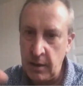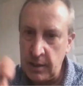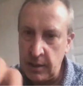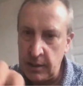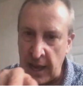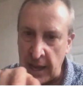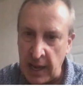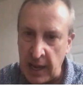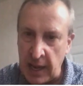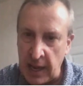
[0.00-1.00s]
the
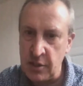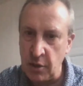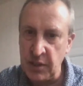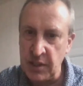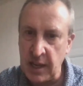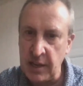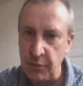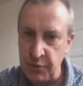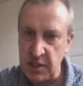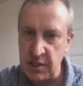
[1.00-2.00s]
analysis of these kind
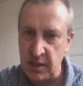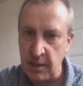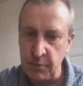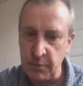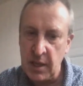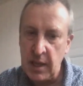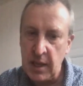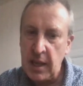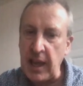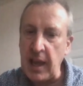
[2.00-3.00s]
of systems
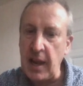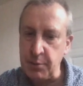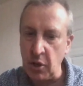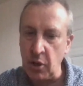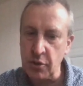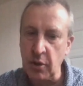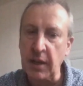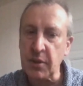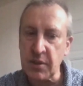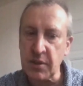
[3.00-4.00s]
helps also
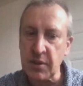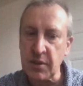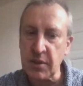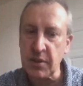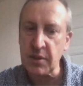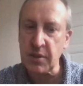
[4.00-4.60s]
understand this.